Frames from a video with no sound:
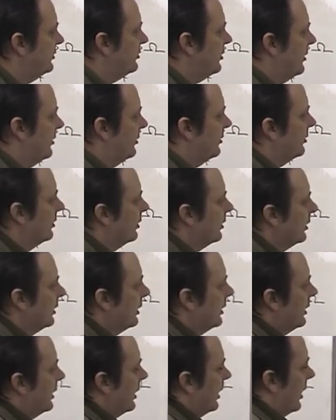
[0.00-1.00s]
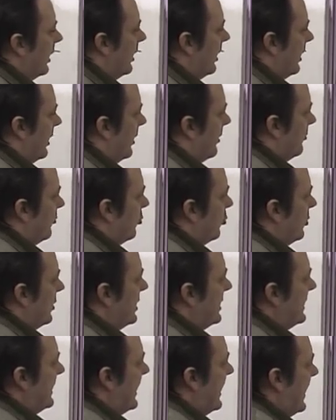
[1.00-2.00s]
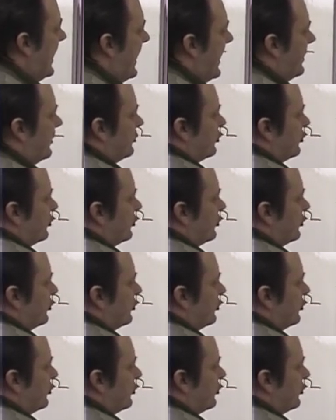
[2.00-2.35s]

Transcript: other, we can't